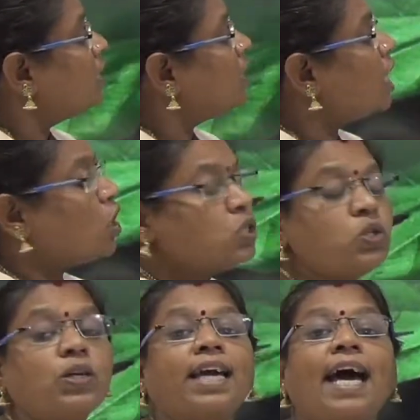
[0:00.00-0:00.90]
They
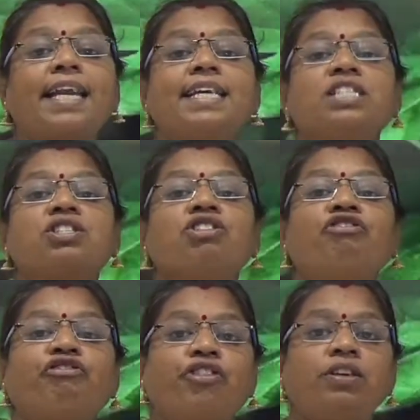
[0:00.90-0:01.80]
also carries
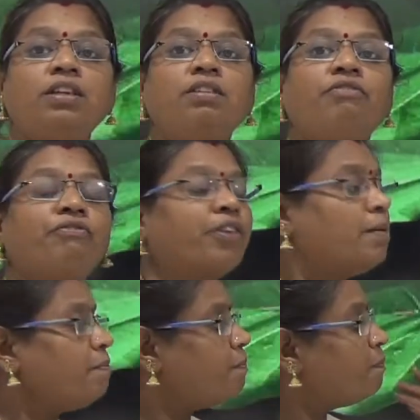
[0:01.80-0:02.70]
food
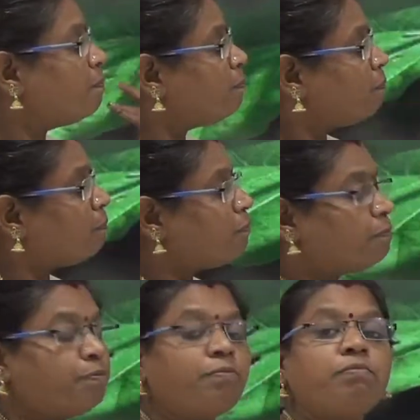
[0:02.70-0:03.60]
from
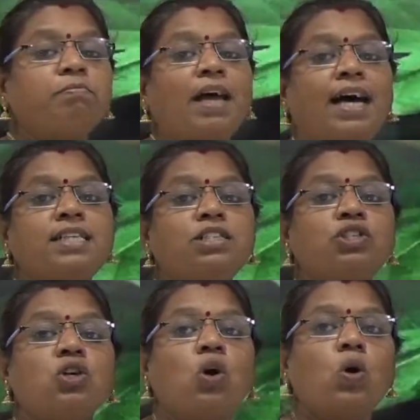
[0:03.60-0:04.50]
plant
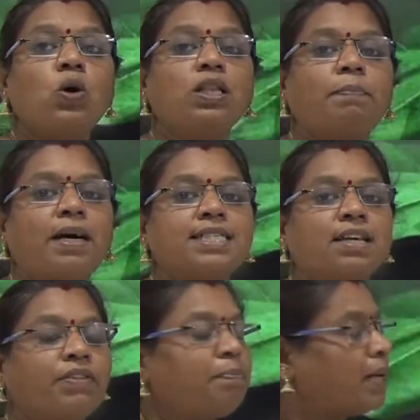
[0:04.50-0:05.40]
to all the parts
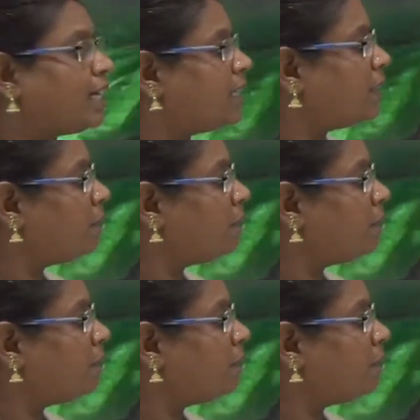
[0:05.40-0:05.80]
of the plant.